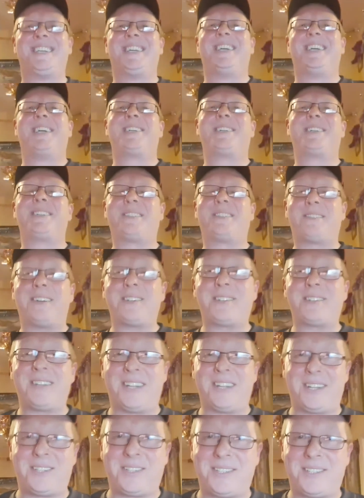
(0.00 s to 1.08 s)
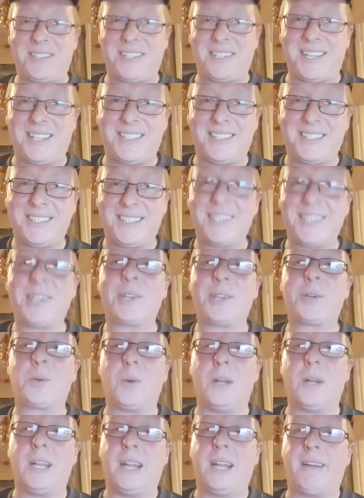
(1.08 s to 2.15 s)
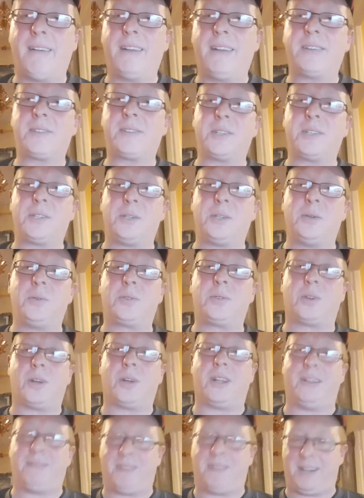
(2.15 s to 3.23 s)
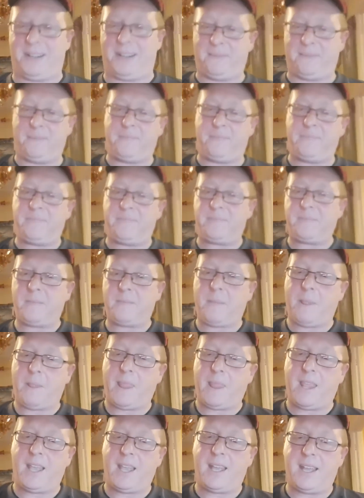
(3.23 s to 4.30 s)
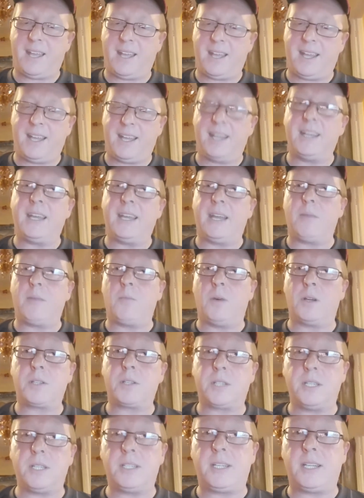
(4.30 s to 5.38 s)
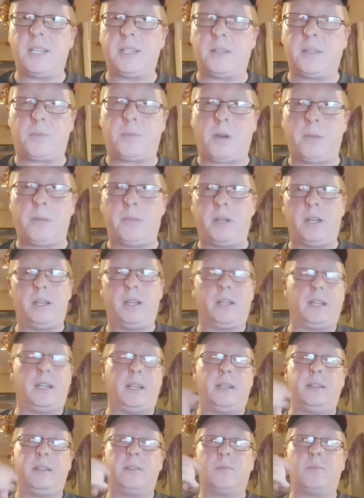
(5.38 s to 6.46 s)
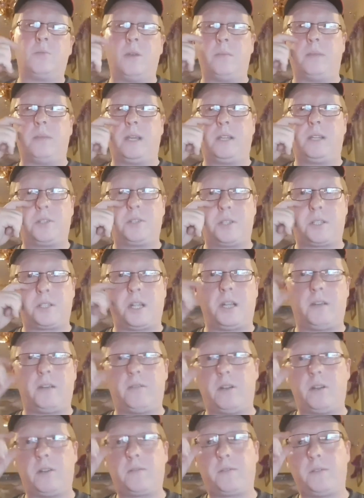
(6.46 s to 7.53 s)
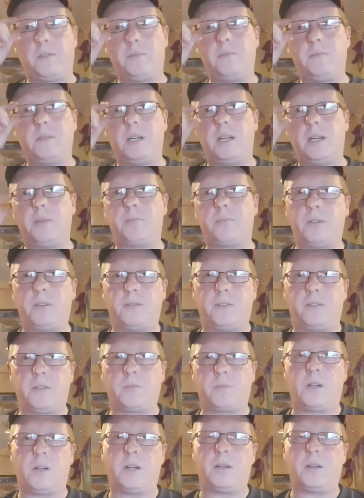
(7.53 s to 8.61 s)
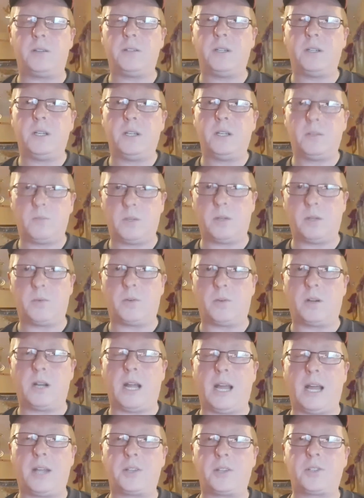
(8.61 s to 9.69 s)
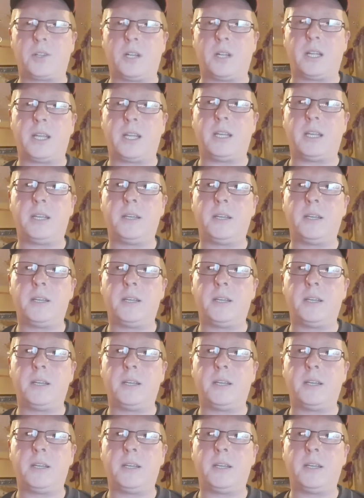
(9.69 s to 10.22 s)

Congratulations then, Gwen Harris. You got it right. It was indeed the Premier Inn in Whitby, just down the road from Burford, where we were actually